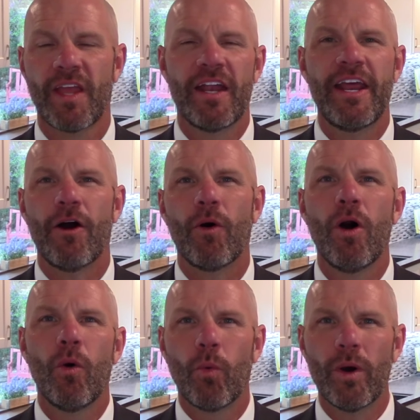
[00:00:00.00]
Now,
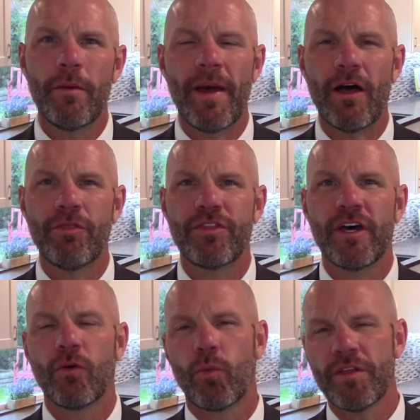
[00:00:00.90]
what about
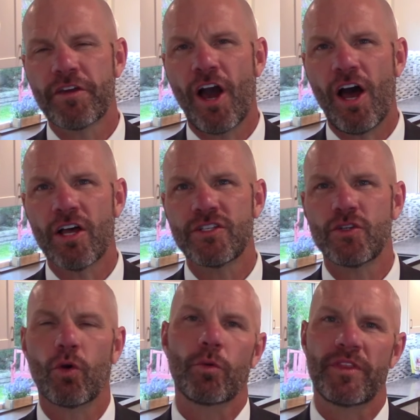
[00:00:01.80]
the with cause
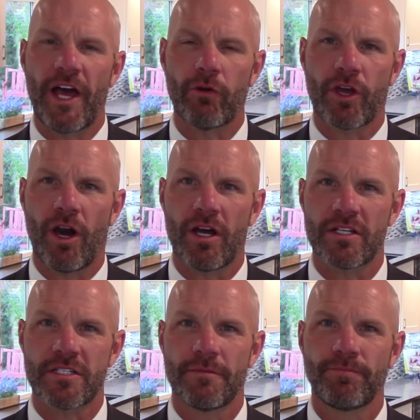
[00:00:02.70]
or without
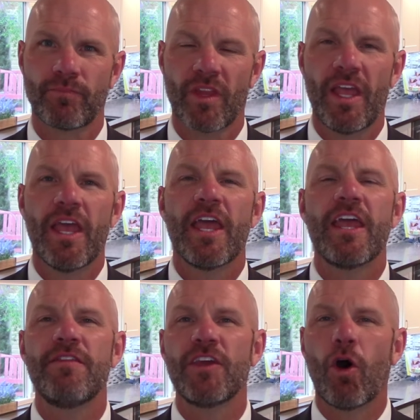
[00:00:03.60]
cause?
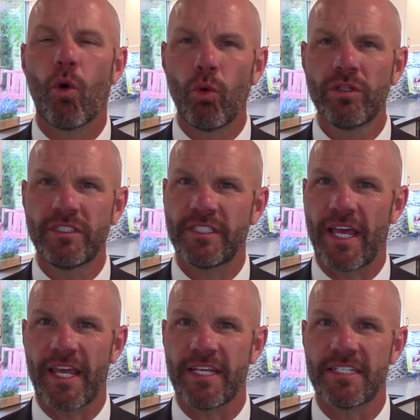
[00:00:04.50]
In the olden
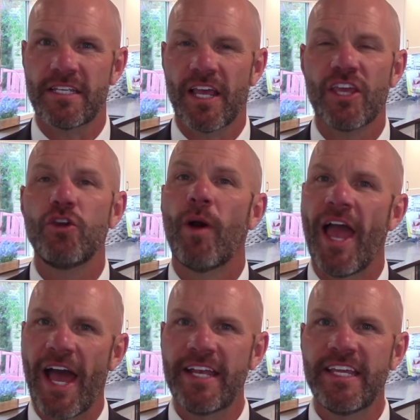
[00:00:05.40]
days, you
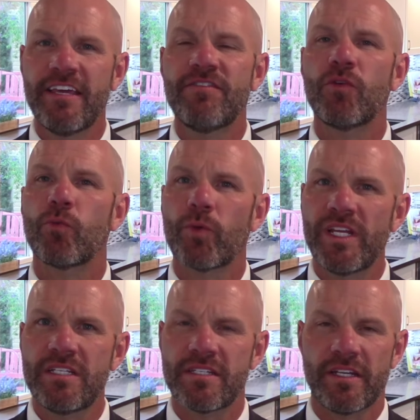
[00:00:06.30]
had to give a
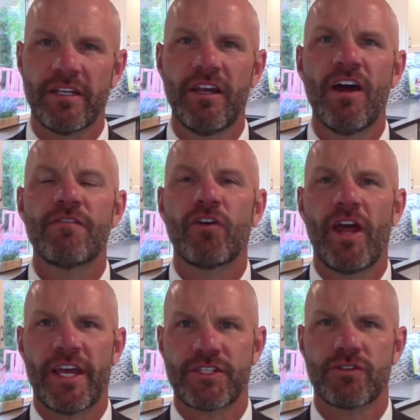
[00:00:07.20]
reason
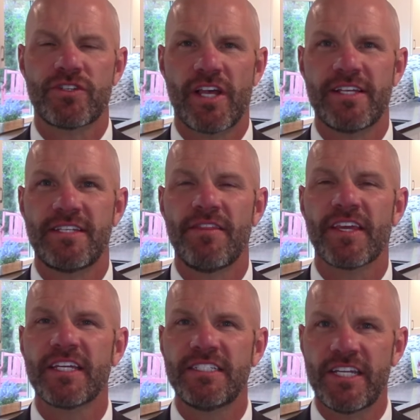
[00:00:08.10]
for exercising the
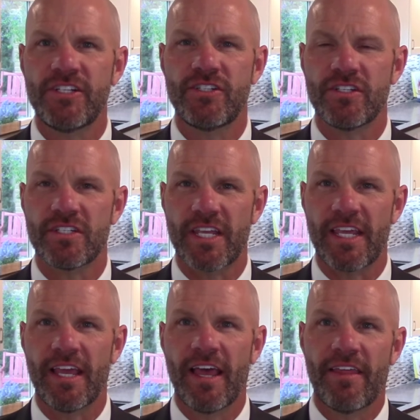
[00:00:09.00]
contingency.
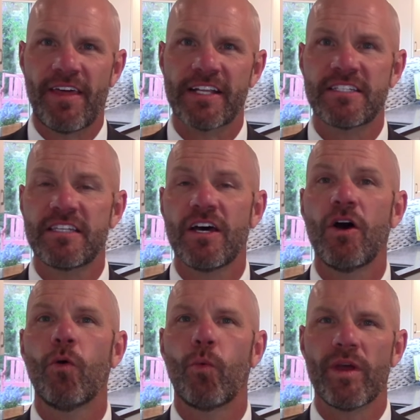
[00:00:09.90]
That's
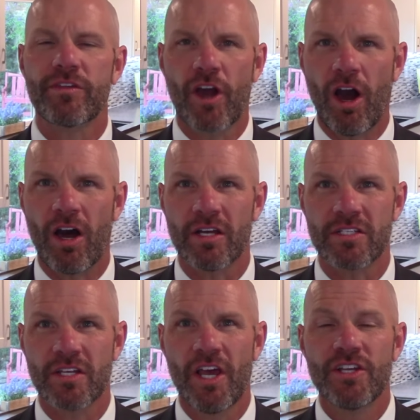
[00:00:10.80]
the with
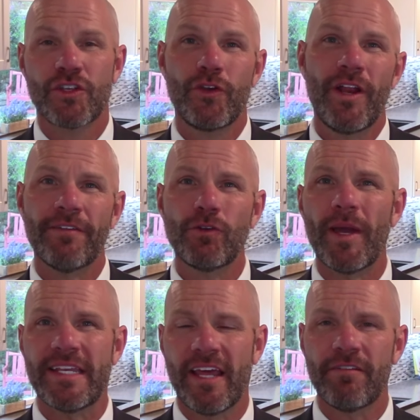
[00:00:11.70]
cause. So you'd have to
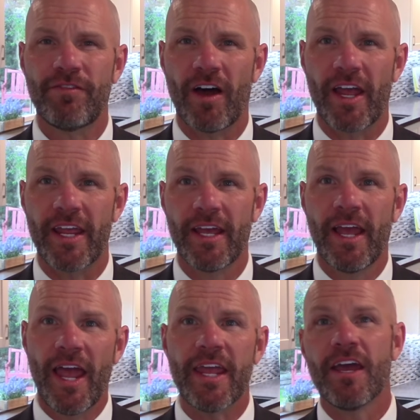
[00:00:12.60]
identify,
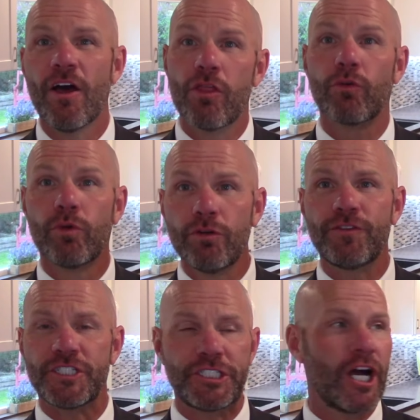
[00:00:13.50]
hey, the roof
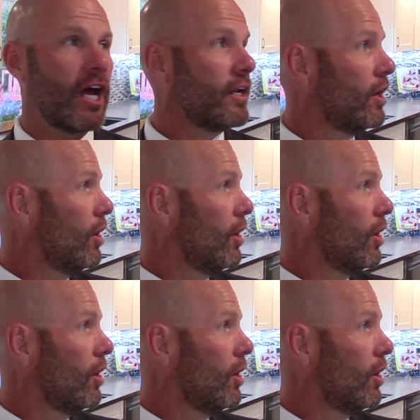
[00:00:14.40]
is shot,